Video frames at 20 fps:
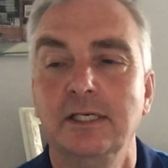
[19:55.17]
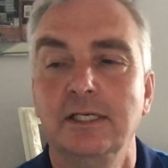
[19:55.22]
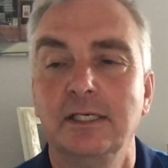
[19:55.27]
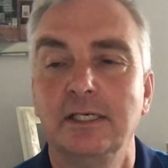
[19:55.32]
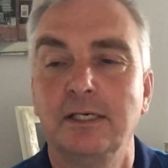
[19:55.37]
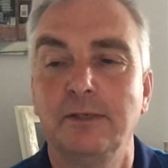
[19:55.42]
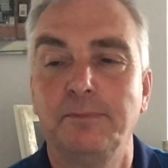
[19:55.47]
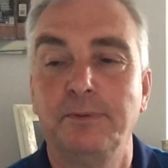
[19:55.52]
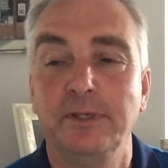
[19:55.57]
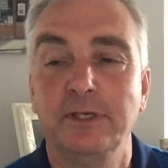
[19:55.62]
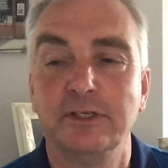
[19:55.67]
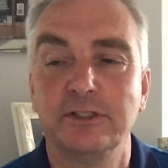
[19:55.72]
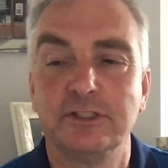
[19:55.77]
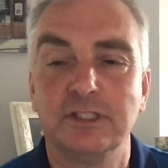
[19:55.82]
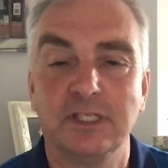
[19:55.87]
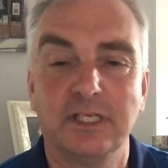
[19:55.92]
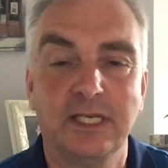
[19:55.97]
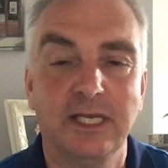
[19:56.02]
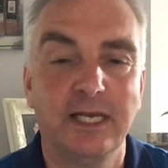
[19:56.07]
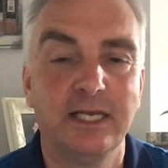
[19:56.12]
It appears
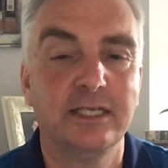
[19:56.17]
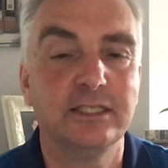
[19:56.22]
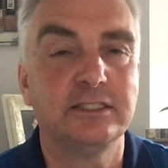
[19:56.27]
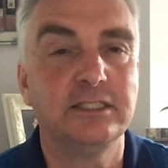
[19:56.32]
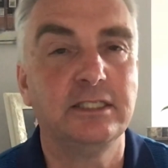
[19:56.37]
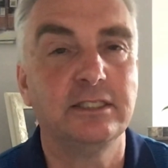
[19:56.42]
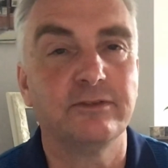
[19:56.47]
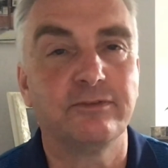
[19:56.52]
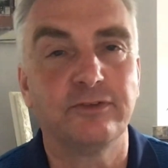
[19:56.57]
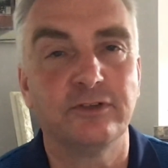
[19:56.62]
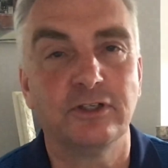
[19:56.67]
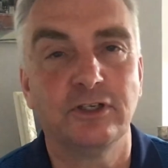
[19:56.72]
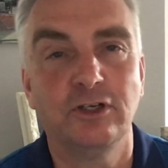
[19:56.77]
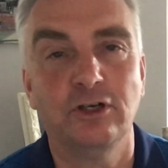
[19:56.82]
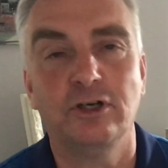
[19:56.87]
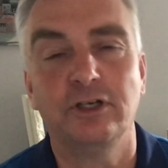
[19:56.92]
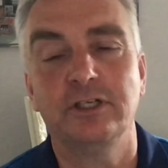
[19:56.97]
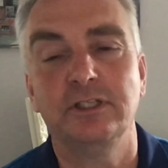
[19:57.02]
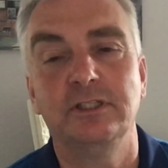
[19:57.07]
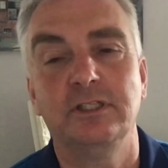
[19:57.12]
the king has either
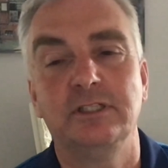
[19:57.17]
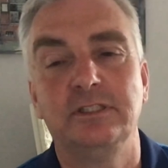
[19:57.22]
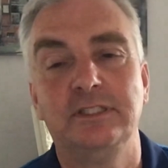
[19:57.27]
forgotten the